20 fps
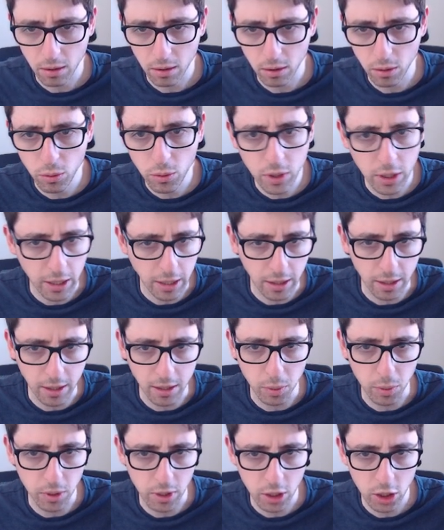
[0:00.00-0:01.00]
losing in
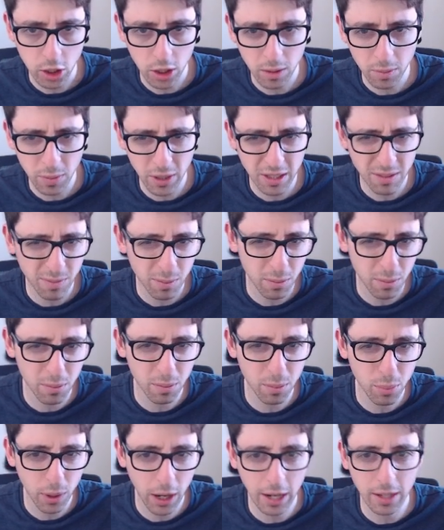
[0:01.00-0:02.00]
this position, but
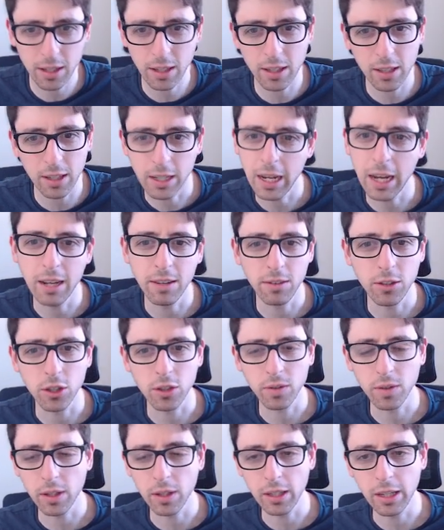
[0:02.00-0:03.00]
practically, yeah, it
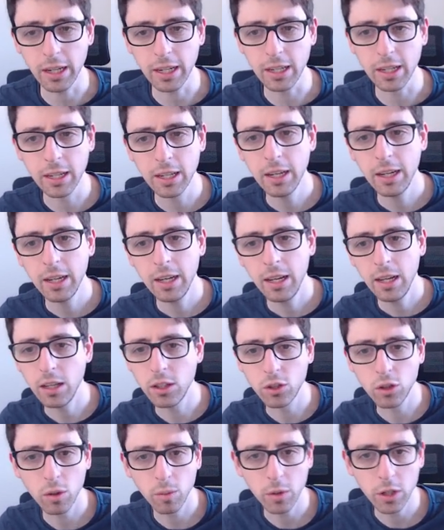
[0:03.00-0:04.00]
just felt like
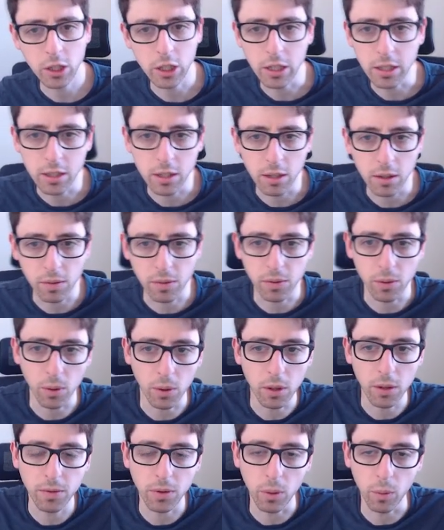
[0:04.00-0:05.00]
it's so much easier for